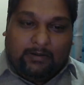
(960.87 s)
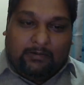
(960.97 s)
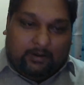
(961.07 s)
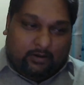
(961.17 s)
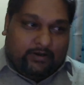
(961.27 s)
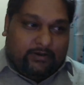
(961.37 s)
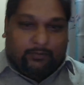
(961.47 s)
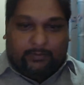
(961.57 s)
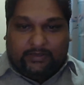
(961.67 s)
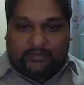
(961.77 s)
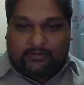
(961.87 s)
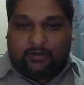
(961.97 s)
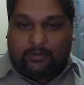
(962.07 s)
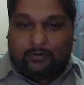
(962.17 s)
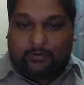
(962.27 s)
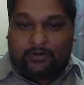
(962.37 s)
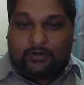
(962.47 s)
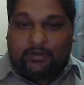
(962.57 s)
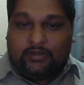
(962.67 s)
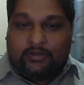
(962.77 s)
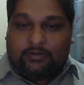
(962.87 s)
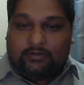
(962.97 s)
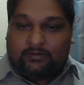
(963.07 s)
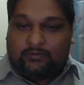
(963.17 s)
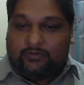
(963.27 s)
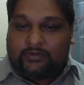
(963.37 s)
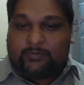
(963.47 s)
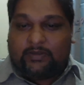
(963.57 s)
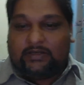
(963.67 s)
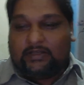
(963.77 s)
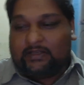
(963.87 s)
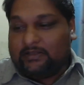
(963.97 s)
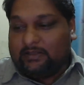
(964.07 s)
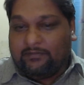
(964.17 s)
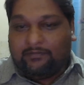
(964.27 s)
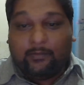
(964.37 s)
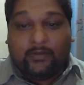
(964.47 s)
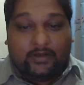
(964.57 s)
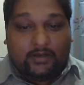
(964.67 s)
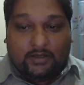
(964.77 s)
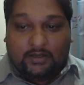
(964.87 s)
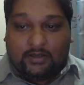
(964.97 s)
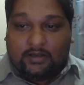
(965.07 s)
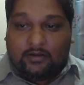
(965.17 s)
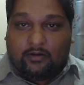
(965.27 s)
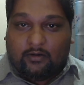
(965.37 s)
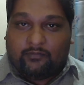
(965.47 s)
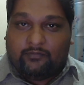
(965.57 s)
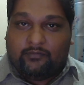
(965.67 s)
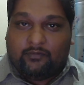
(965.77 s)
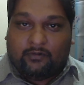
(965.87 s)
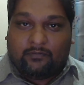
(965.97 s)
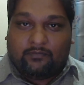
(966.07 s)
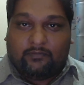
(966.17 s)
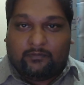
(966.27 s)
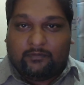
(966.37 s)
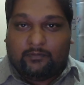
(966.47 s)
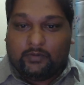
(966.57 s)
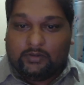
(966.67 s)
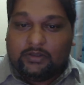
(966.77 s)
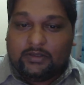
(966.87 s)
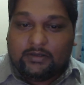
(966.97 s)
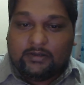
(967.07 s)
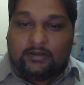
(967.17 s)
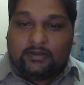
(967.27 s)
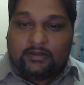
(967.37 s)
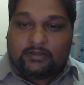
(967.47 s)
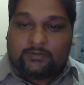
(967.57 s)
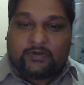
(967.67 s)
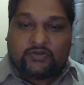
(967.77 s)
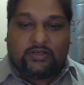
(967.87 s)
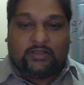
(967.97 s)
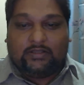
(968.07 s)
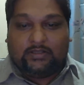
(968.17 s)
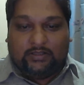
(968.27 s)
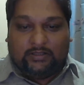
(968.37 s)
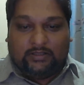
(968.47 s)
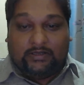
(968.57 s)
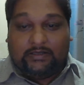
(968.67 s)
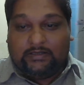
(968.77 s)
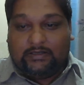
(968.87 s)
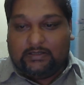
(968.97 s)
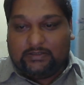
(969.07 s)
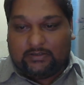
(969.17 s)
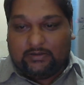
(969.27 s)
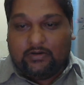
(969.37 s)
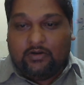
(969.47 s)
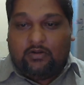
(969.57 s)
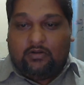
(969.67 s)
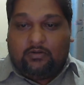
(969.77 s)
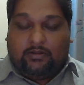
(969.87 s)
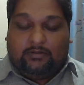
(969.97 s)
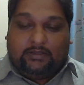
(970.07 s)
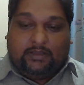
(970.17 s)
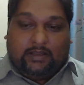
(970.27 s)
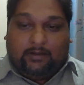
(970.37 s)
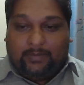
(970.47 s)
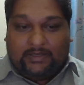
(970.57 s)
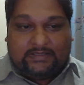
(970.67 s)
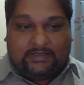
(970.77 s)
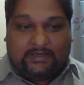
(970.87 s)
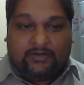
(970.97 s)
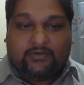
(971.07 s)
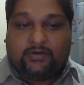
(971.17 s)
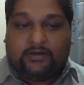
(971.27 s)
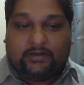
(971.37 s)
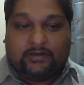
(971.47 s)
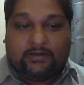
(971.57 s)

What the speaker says: according to me, it's all about, respecting the women of the world, and especially in the Indian culture, they are basically treated